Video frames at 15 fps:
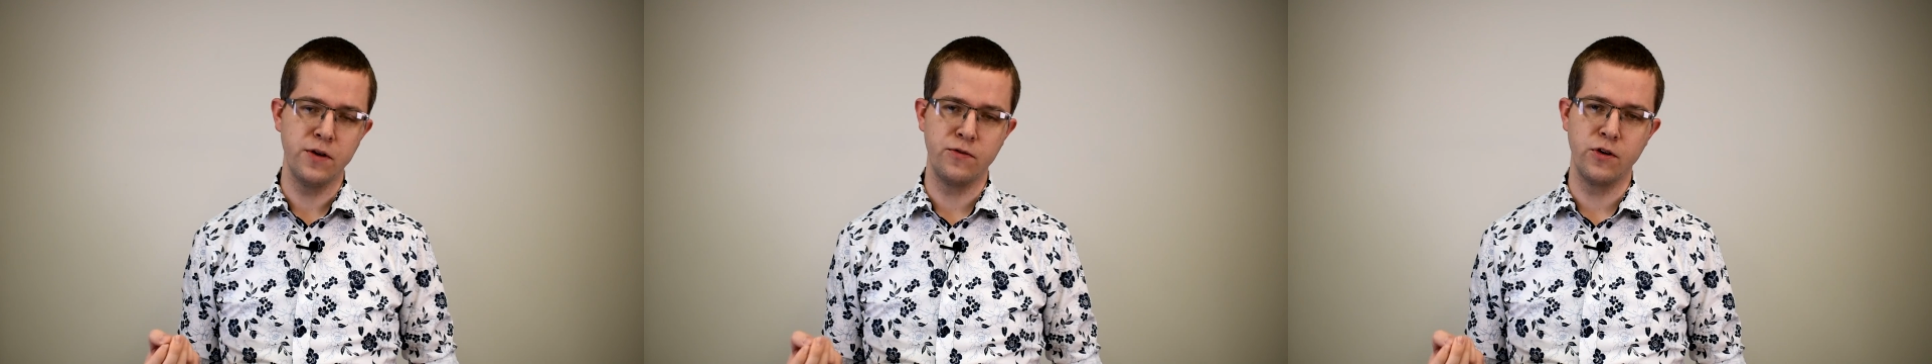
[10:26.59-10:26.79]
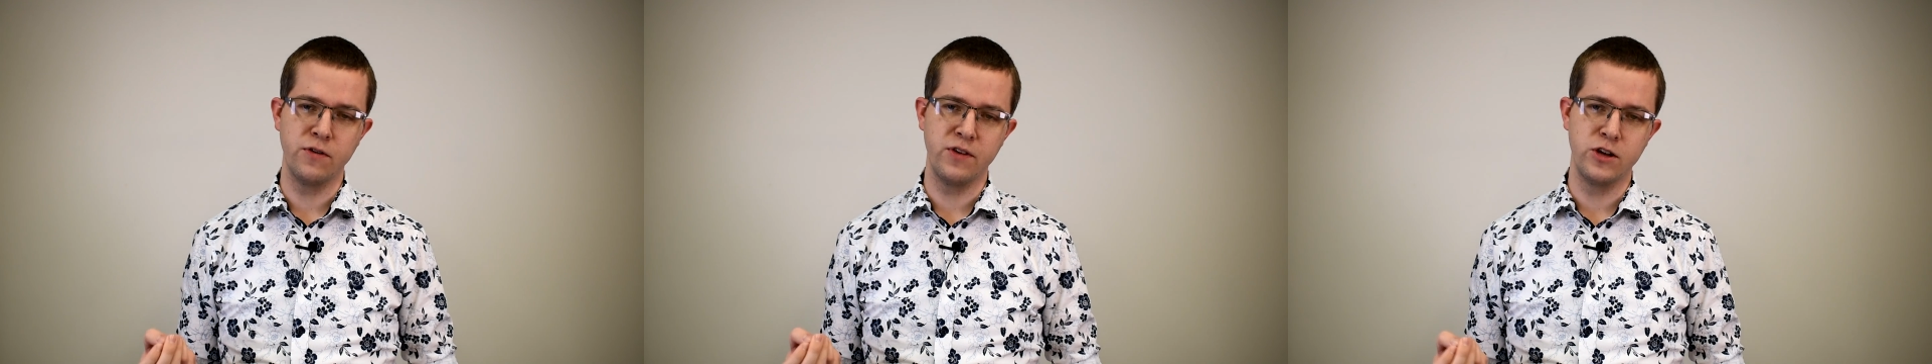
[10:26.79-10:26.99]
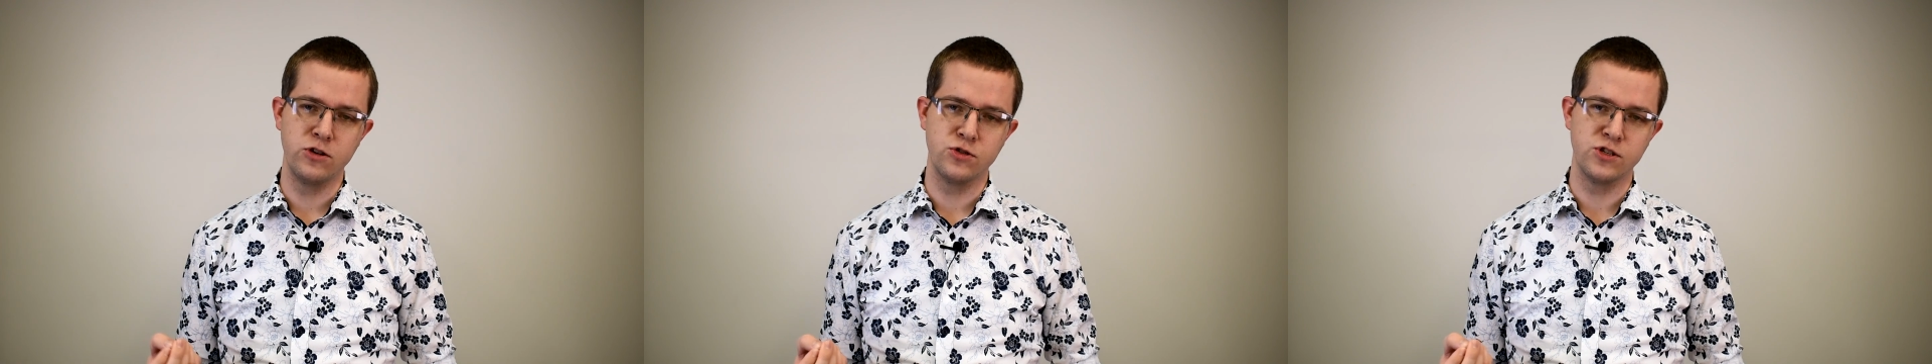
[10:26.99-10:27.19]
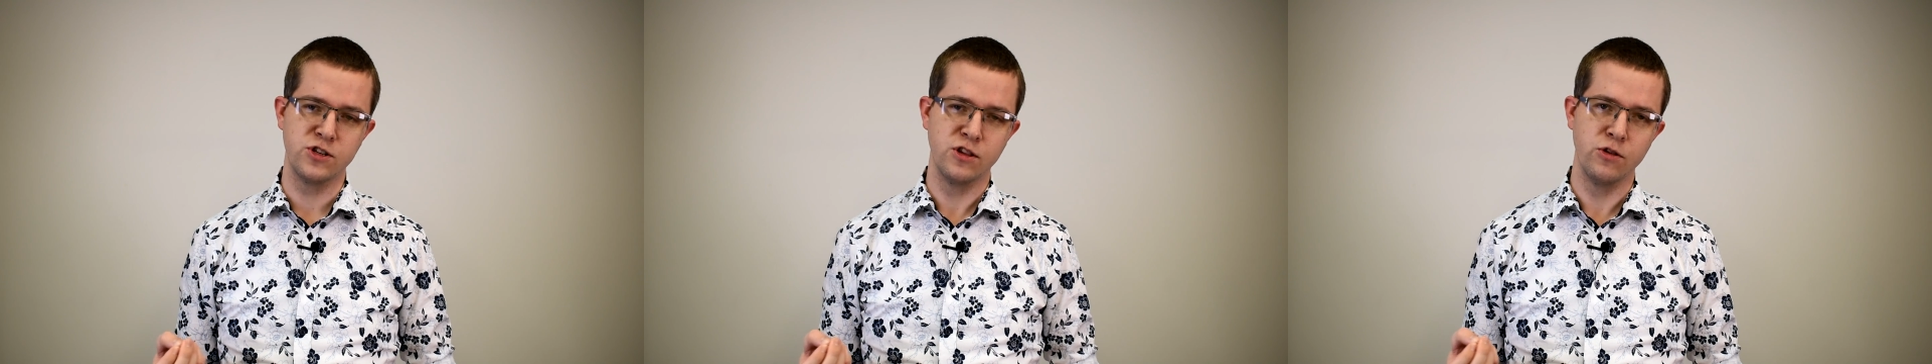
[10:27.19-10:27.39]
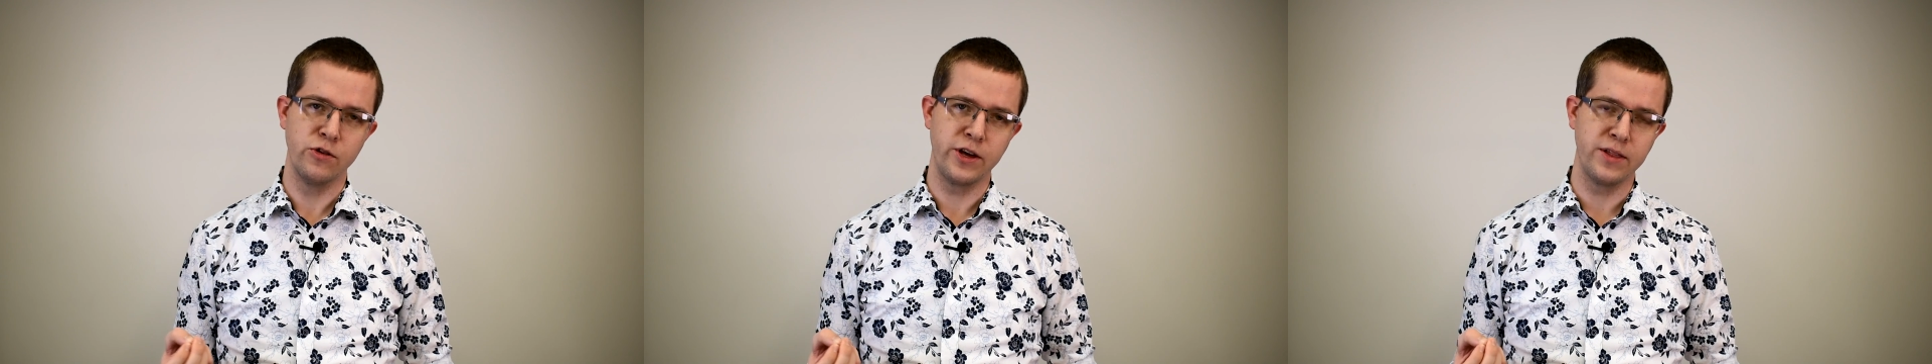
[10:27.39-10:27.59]
if you're ever
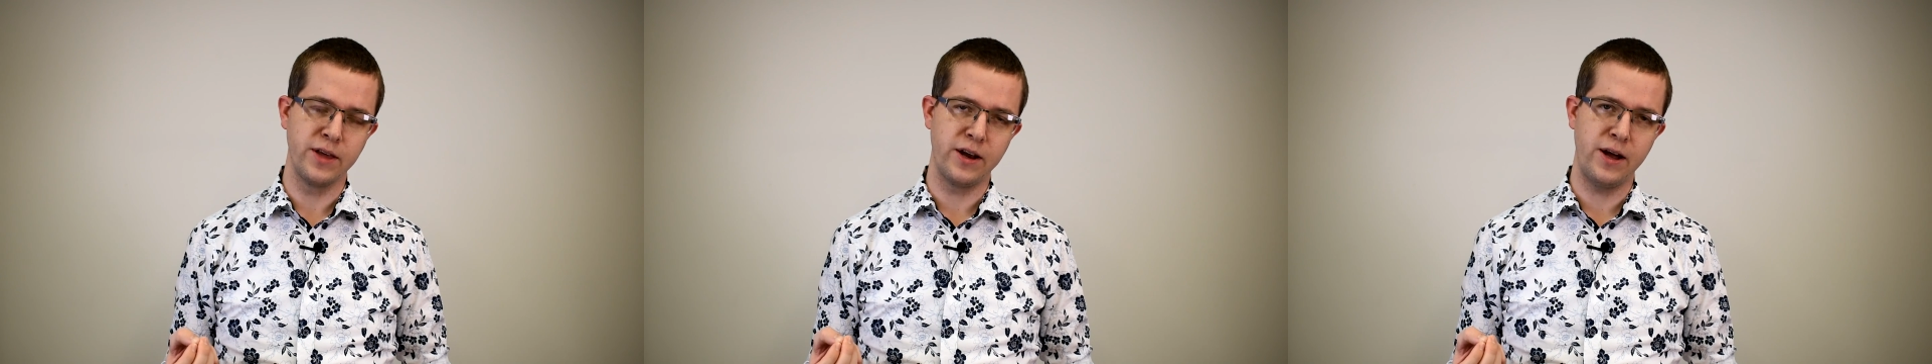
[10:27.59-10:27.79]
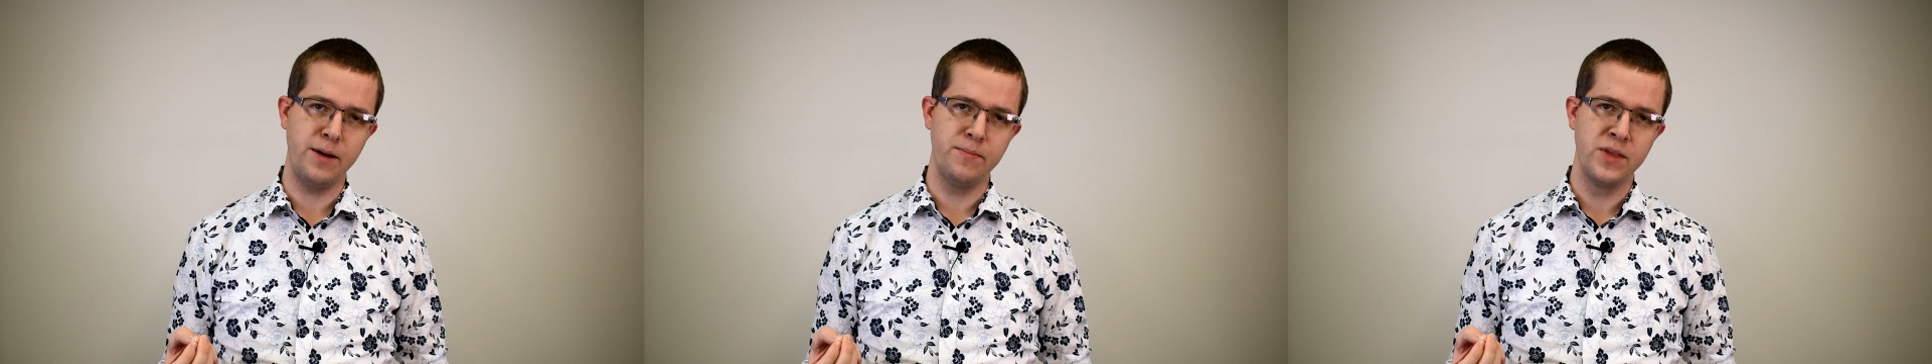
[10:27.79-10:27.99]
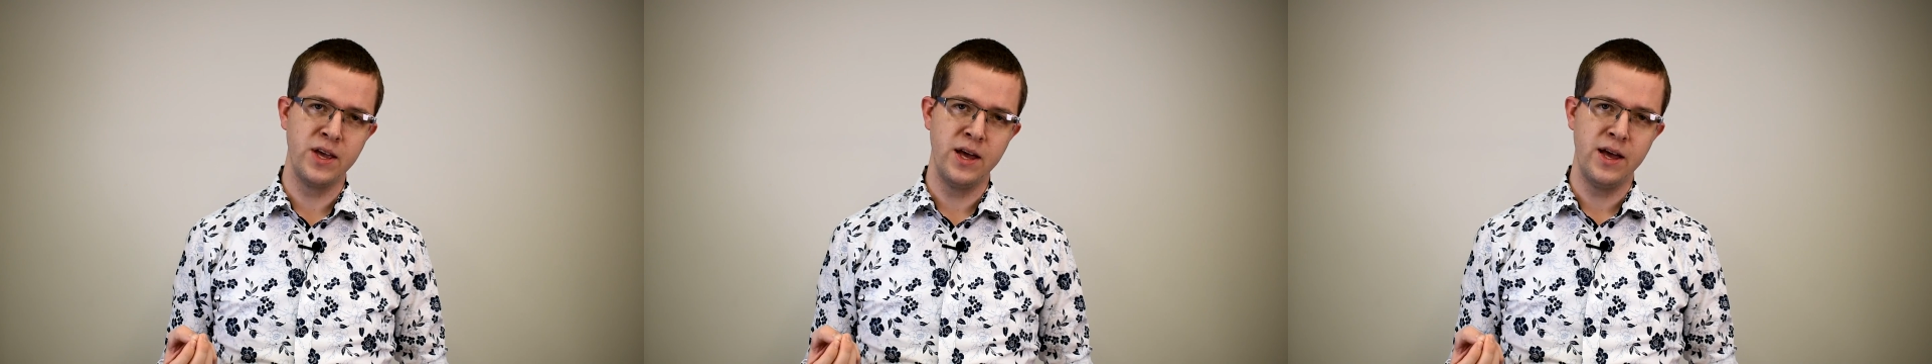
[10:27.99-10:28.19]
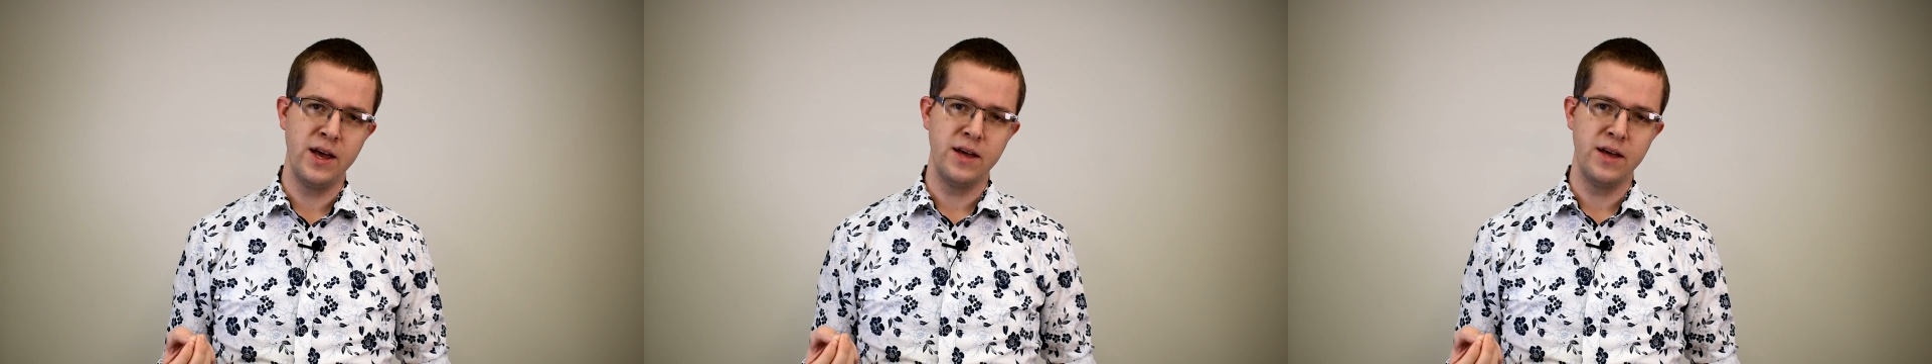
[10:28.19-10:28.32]
interested in looking that up,